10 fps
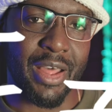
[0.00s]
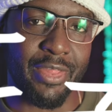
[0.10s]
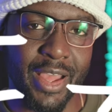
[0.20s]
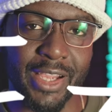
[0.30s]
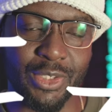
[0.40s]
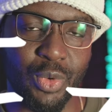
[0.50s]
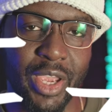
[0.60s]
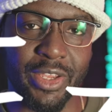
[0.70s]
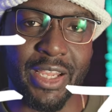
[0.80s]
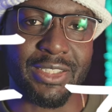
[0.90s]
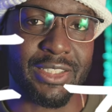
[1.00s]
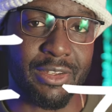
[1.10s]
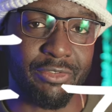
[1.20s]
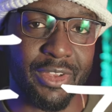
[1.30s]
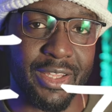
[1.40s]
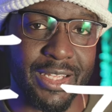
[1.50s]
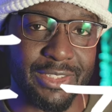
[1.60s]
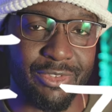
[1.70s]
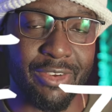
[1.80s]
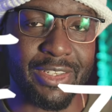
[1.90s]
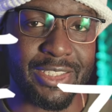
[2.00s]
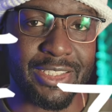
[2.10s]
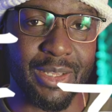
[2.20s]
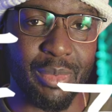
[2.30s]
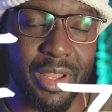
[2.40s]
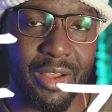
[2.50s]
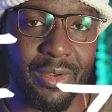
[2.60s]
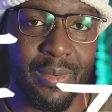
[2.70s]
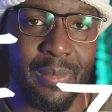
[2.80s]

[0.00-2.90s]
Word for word: And that is where you get something that's very similar